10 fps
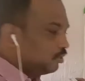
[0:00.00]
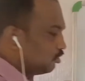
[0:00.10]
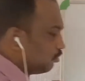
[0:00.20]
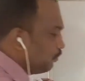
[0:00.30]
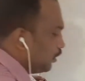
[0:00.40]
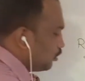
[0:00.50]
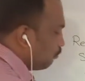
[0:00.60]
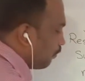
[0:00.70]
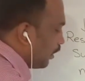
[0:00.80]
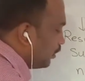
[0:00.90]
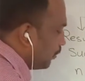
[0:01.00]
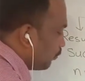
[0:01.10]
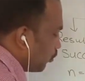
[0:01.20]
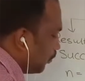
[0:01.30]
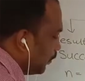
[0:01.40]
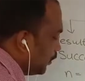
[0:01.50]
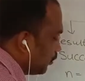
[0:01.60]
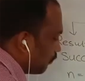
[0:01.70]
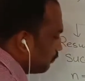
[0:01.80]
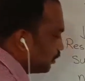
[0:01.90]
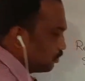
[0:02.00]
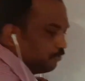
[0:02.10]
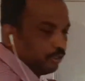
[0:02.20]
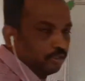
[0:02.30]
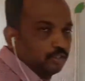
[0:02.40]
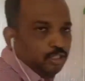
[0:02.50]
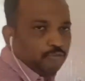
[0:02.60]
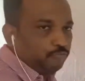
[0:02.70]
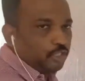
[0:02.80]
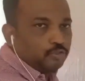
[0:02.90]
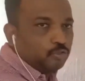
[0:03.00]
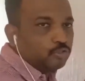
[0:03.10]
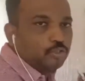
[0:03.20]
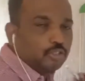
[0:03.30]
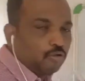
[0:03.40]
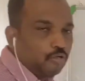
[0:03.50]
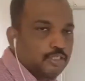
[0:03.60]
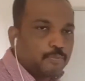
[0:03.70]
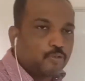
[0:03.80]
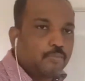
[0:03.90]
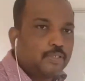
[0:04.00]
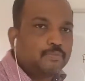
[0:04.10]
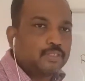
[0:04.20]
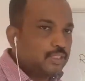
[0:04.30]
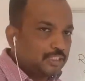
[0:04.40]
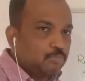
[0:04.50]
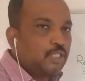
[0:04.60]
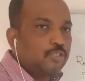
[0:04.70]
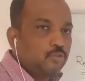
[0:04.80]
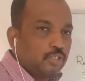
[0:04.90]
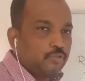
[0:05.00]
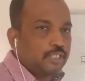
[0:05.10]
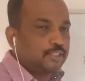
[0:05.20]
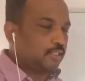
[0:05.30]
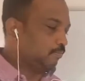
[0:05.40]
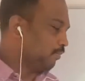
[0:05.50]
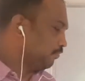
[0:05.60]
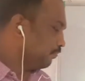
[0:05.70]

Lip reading: So we need to find the probability of this one. We are not doing all the problems, just we are doing one example.